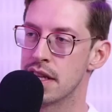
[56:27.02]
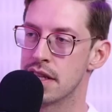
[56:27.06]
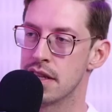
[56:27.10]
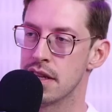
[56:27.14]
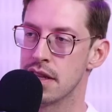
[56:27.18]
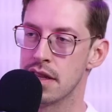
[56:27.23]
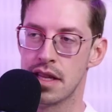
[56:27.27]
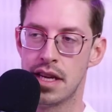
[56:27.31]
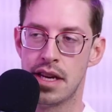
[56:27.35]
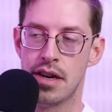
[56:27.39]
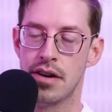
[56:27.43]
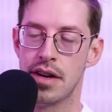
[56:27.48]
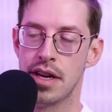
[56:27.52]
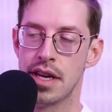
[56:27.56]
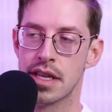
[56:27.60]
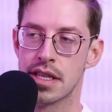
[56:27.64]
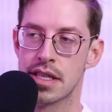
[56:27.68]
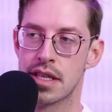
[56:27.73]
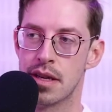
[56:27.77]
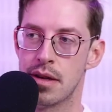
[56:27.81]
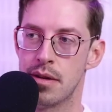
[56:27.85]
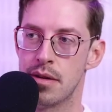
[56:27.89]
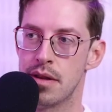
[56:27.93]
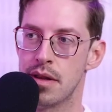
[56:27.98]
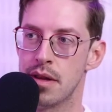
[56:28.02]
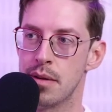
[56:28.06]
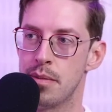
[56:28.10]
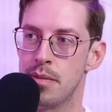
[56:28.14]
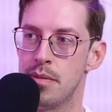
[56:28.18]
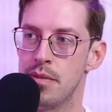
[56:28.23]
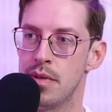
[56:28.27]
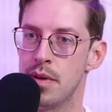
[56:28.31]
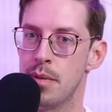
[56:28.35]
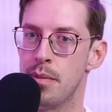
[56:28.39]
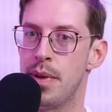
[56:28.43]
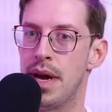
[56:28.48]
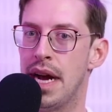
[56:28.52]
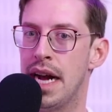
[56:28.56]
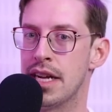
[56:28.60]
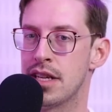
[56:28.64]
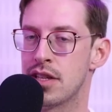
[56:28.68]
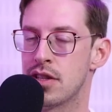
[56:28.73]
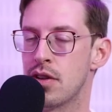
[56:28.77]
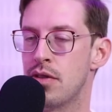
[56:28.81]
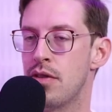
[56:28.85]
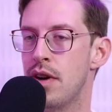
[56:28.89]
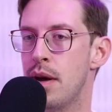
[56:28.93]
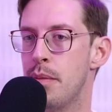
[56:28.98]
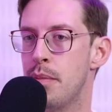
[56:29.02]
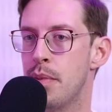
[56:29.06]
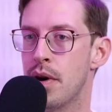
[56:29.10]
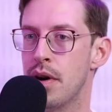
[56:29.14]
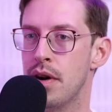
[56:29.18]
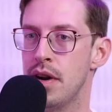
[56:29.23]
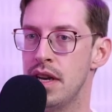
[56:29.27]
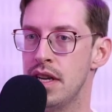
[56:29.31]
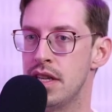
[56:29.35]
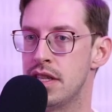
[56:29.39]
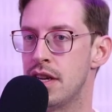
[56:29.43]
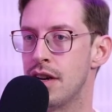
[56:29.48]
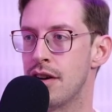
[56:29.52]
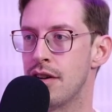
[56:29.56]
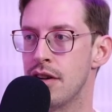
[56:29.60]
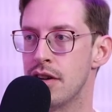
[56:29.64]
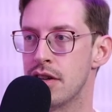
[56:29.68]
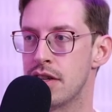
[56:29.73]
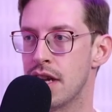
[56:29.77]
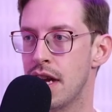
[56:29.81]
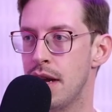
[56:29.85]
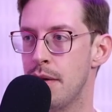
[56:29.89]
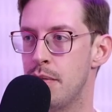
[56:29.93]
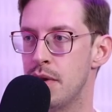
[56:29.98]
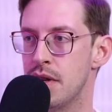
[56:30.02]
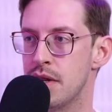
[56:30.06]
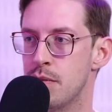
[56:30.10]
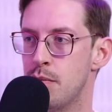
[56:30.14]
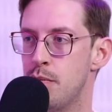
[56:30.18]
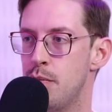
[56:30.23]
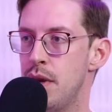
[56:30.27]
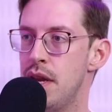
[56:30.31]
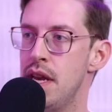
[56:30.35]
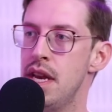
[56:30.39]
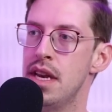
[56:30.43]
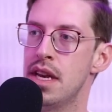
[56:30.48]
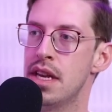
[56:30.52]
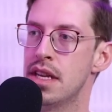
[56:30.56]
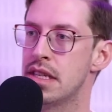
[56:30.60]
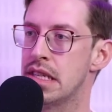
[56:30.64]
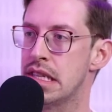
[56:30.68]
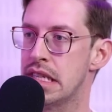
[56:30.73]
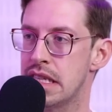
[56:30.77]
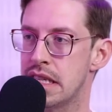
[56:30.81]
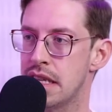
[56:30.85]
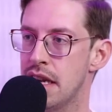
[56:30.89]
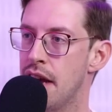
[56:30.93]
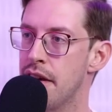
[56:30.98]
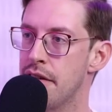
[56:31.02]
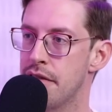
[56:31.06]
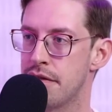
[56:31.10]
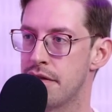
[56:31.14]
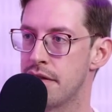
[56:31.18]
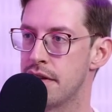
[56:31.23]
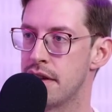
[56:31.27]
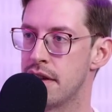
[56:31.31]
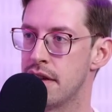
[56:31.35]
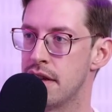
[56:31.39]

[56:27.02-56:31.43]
it's hilarious that the bachelorette party stereotype is penis stuff.